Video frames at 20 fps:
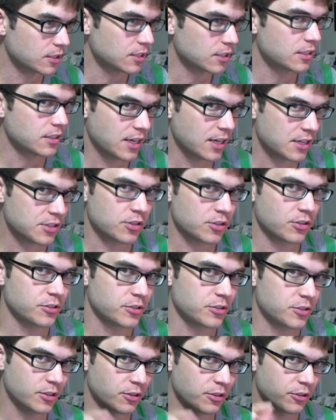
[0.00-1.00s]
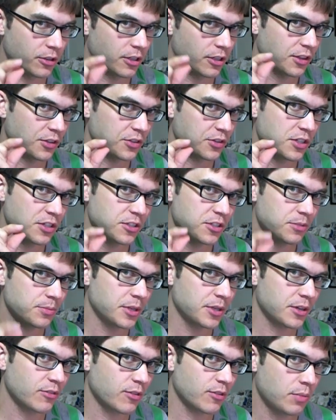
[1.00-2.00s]
Yeah, so there's still a teensy
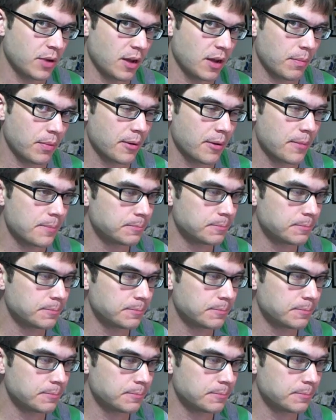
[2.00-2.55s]
bit of a pepper